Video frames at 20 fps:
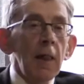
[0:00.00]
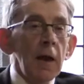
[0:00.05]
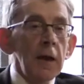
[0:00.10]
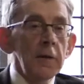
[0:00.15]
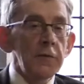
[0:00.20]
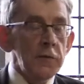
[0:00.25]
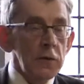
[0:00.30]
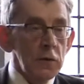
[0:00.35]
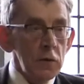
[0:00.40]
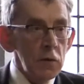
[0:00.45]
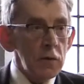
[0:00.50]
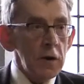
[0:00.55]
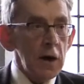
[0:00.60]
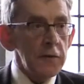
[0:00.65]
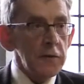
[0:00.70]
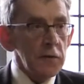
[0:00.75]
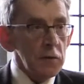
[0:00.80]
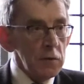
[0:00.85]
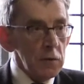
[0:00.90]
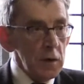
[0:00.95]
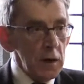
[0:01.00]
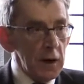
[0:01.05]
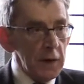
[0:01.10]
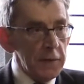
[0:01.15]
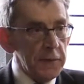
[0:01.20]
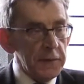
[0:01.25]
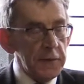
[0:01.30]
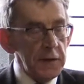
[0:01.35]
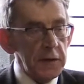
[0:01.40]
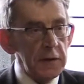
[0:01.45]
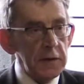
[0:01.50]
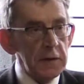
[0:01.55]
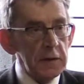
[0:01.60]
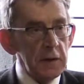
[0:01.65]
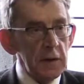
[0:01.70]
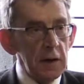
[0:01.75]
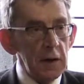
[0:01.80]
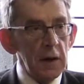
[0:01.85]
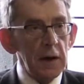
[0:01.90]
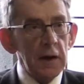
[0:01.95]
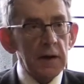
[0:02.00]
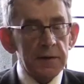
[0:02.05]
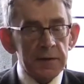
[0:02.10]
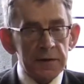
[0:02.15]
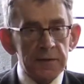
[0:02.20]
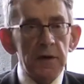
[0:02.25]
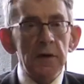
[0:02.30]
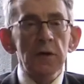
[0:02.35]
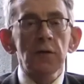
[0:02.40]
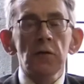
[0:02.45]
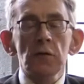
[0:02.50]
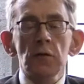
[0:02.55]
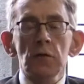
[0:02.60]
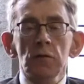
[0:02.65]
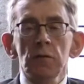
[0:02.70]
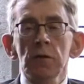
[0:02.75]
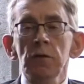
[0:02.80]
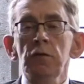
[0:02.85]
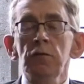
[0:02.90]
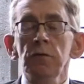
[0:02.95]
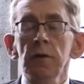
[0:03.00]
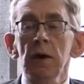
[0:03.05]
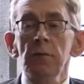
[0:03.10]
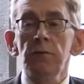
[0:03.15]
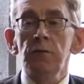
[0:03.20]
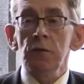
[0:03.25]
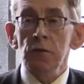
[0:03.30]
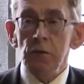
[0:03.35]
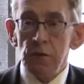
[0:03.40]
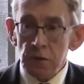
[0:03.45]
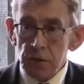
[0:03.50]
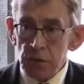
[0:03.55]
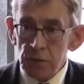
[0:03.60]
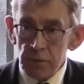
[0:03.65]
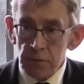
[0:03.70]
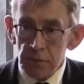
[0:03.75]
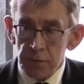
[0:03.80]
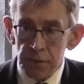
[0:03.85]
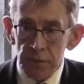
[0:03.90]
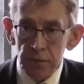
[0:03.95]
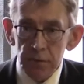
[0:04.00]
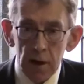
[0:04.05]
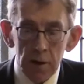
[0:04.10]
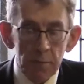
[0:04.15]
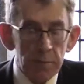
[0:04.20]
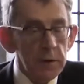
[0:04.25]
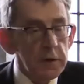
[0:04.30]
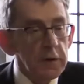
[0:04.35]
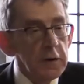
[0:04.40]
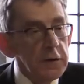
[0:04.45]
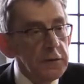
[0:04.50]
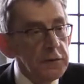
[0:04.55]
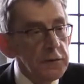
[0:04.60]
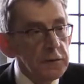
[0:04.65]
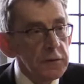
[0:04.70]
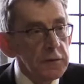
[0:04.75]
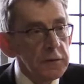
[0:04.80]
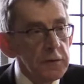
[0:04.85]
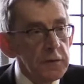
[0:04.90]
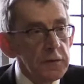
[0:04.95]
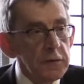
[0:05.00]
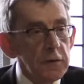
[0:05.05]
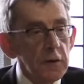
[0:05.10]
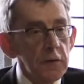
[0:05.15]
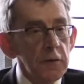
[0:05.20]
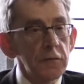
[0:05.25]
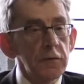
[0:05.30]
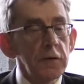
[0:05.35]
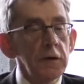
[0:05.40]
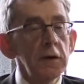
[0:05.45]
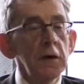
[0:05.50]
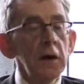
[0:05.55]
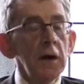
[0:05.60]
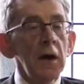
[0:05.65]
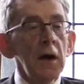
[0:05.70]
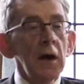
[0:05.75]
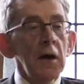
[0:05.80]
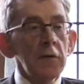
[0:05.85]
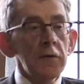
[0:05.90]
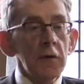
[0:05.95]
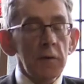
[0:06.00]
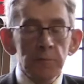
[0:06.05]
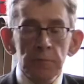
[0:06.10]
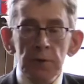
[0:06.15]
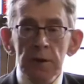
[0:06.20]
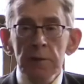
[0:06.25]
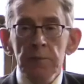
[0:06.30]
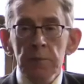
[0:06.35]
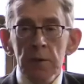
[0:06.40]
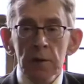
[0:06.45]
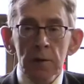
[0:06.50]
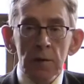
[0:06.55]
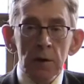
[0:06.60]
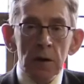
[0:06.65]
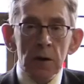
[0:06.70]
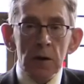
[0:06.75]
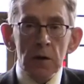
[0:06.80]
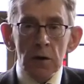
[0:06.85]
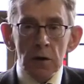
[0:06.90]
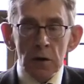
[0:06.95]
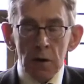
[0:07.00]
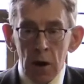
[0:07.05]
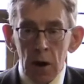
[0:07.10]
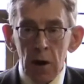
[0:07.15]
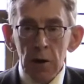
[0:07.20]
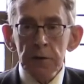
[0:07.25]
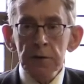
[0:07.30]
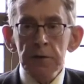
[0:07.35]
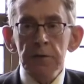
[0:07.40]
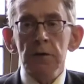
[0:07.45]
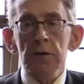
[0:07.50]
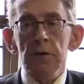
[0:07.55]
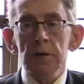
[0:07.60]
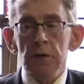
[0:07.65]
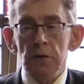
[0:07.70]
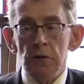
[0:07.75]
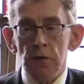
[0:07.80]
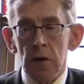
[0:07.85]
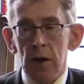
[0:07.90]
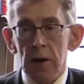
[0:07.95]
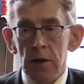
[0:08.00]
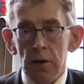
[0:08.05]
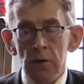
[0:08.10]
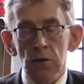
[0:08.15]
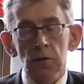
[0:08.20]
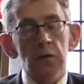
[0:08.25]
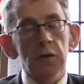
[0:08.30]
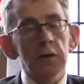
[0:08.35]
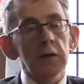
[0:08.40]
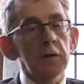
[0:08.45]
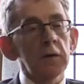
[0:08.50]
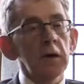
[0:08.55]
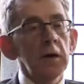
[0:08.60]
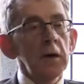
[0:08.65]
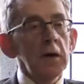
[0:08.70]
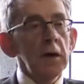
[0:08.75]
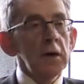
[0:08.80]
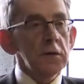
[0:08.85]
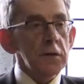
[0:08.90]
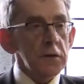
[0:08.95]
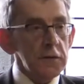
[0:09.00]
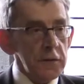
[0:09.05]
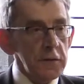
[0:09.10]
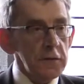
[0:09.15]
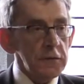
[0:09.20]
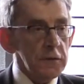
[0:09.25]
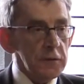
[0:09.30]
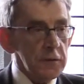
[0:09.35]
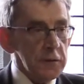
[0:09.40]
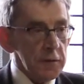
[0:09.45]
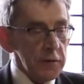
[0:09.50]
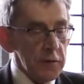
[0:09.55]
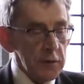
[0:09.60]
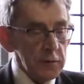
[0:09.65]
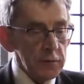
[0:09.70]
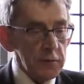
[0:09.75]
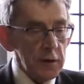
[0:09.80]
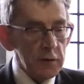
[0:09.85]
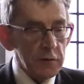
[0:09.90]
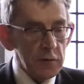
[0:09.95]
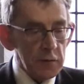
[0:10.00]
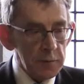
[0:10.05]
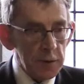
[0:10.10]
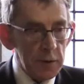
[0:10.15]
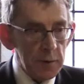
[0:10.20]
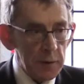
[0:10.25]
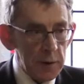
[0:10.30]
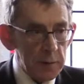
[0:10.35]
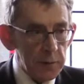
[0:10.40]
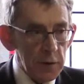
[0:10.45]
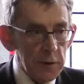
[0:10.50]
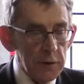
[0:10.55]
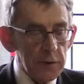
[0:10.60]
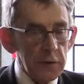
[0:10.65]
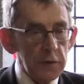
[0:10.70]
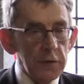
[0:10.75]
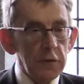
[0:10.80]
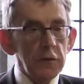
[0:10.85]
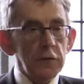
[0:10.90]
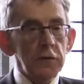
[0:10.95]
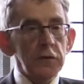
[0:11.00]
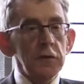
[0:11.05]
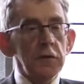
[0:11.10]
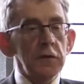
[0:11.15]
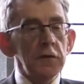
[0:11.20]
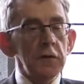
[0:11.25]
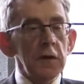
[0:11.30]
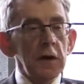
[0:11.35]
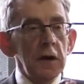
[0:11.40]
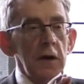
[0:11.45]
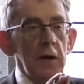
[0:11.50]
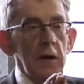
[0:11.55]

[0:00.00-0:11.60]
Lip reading: If you look at the extent to which we have judicial review applications in this country from people constantly challenging decisions of the Director of Public Prosecutions,